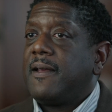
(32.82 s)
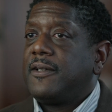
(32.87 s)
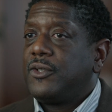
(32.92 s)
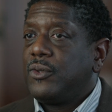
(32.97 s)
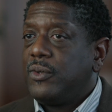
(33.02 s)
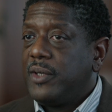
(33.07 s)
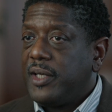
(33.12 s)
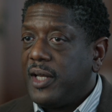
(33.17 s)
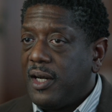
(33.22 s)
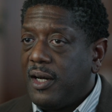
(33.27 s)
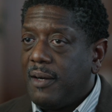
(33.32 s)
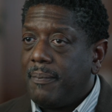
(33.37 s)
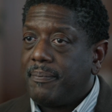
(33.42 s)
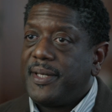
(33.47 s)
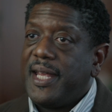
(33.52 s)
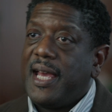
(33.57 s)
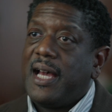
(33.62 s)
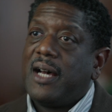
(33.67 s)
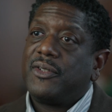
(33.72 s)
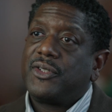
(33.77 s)
Doing up
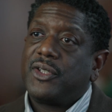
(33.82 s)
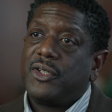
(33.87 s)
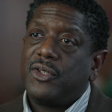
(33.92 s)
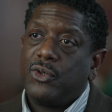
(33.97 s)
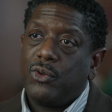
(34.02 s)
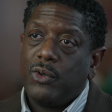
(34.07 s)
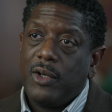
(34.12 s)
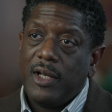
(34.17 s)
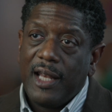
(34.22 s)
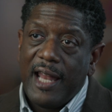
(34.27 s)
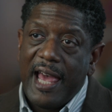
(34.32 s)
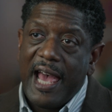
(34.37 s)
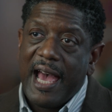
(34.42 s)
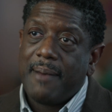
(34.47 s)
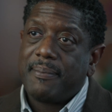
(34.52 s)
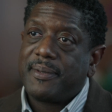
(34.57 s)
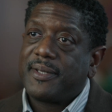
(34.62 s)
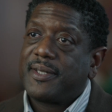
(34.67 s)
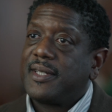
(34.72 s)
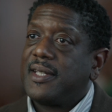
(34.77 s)
downs and doing
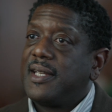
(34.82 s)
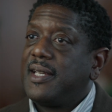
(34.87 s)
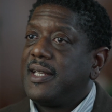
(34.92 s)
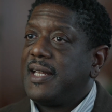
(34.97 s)
laps